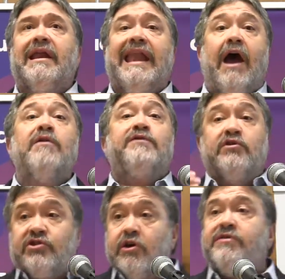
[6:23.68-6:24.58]
Now, if
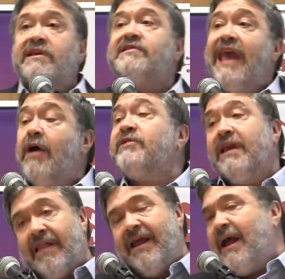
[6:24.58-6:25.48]
you do this
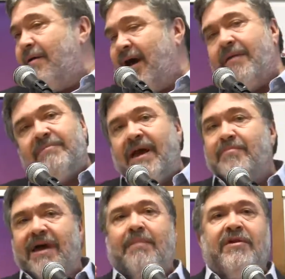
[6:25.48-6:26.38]
counting,
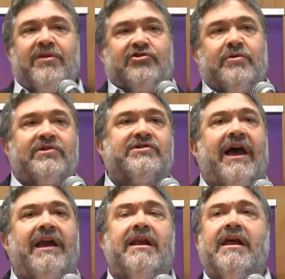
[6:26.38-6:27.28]
I'm on the Jewish
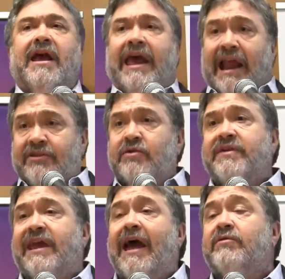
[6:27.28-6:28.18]
side, and I
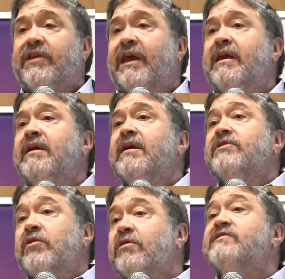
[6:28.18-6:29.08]
do the counting,
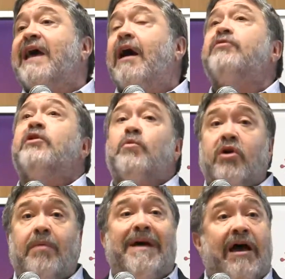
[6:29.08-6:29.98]
turns out that
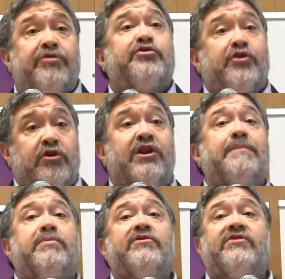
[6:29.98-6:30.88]
we're about
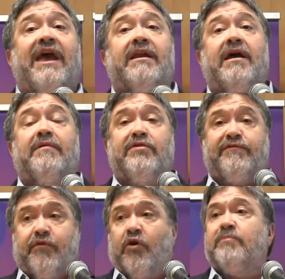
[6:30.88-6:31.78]
30% of
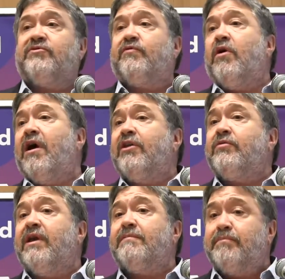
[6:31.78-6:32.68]
the Forbes
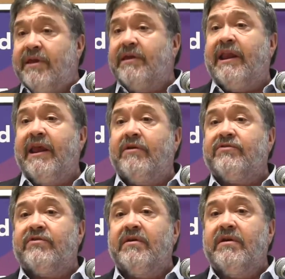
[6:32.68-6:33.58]
400
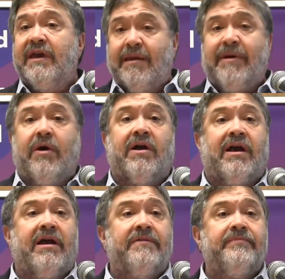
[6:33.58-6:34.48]
billionaires in
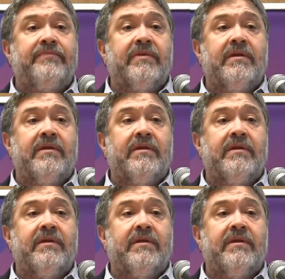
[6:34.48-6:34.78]
America.